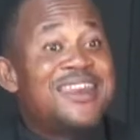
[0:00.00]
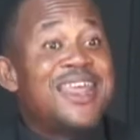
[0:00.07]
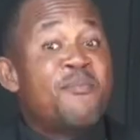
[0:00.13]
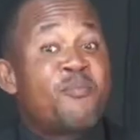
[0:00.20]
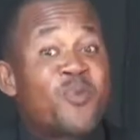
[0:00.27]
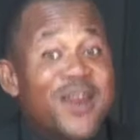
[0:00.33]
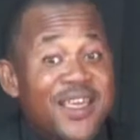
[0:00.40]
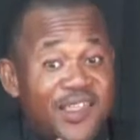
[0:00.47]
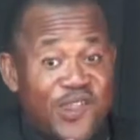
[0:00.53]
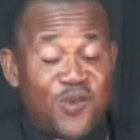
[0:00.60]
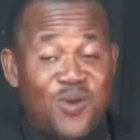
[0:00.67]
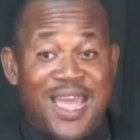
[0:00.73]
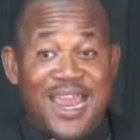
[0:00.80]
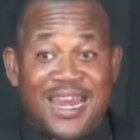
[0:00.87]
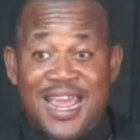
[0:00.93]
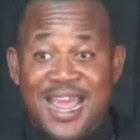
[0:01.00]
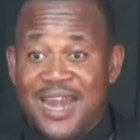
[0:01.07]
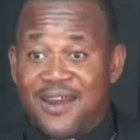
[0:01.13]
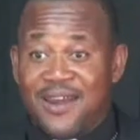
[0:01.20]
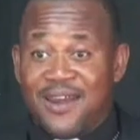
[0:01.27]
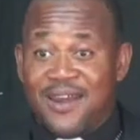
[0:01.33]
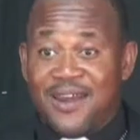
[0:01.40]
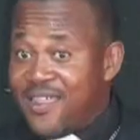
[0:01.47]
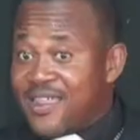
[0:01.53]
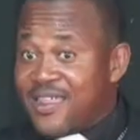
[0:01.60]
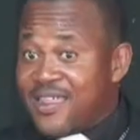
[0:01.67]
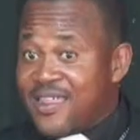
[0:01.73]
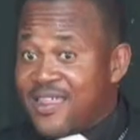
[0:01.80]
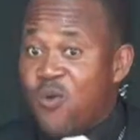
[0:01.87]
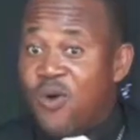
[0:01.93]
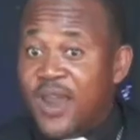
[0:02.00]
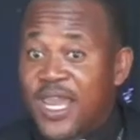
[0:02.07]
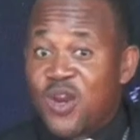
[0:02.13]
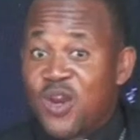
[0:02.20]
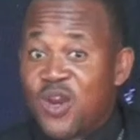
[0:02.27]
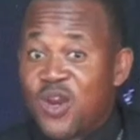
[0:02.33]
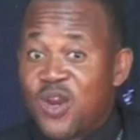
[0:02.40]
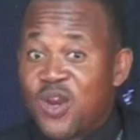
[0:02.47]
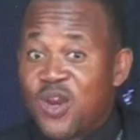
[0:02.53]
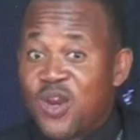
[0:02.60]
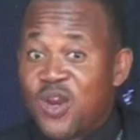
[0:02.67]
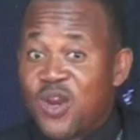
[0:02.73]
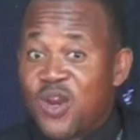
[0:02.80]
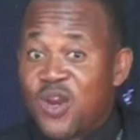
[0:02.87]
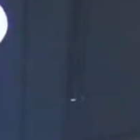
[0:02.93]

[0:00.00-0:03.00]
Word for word: praise you like that? For instance, you are working under a boss,